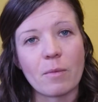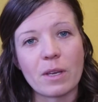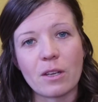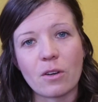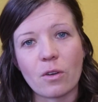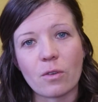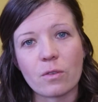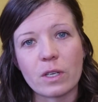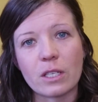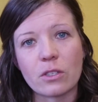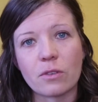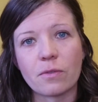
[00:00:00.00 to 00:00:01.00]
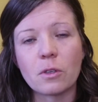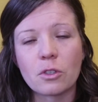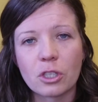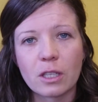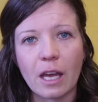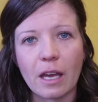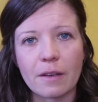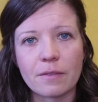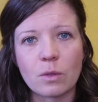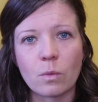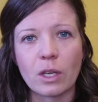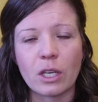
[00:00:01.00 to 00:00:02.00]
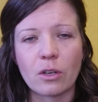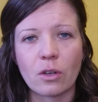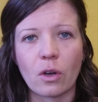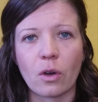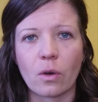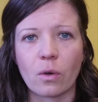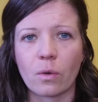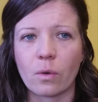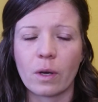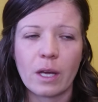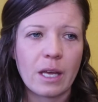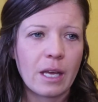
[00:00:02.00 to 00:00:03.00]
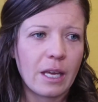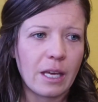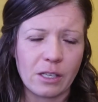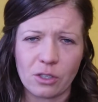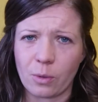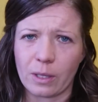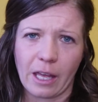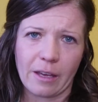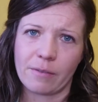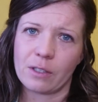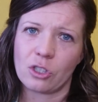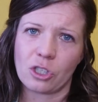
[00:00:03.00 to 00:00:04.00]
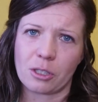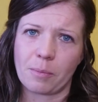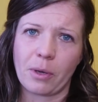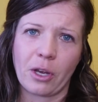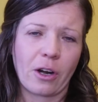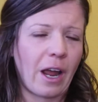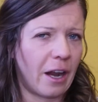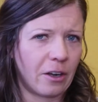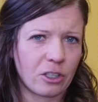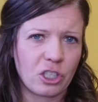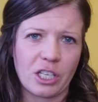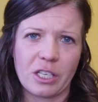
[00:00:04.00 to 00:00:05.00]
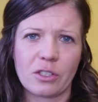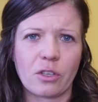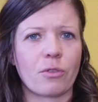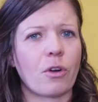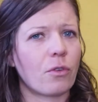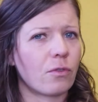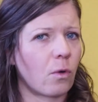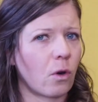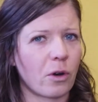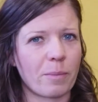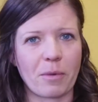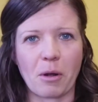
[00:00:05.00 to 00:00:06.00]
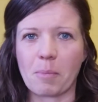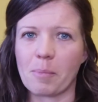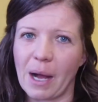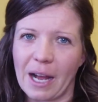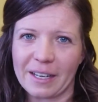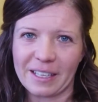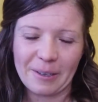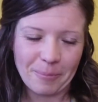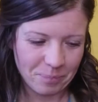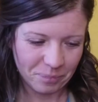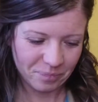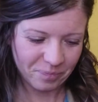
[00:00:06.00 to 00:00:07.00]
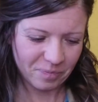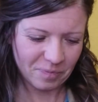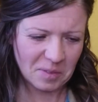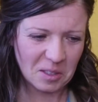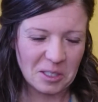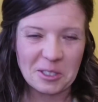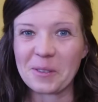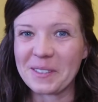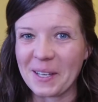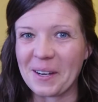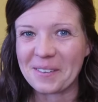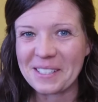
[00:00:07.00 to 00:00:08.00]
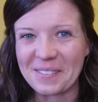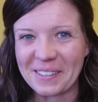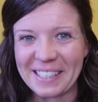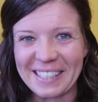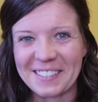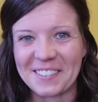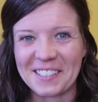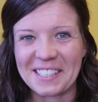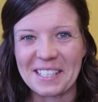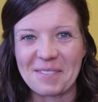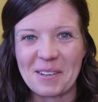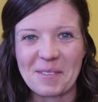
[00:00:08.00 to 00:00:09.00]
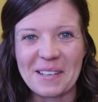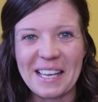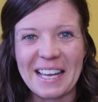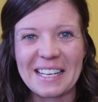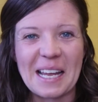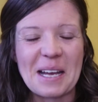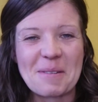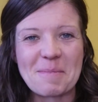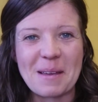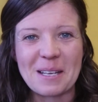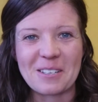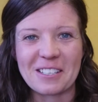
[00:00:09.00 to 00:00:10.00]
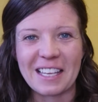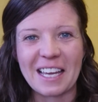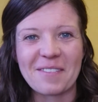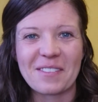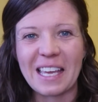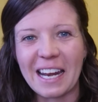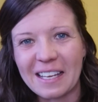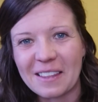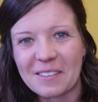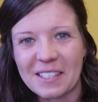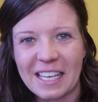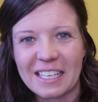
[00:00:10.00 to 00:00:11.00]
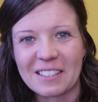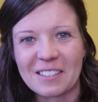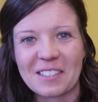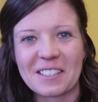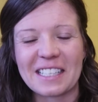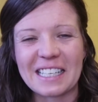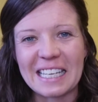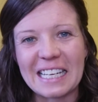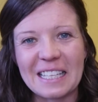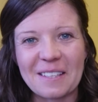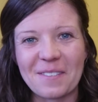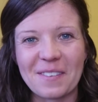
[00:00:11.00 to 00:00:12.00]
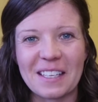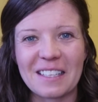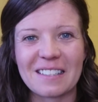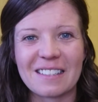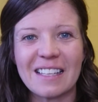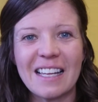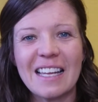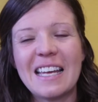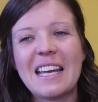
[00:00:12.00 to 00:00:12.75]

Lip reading: We can go into future lives. We can go into a life as just pure energy, so no form, no body. So it's always very interesting where we end up, and just kind of getting those answers and getting the feel,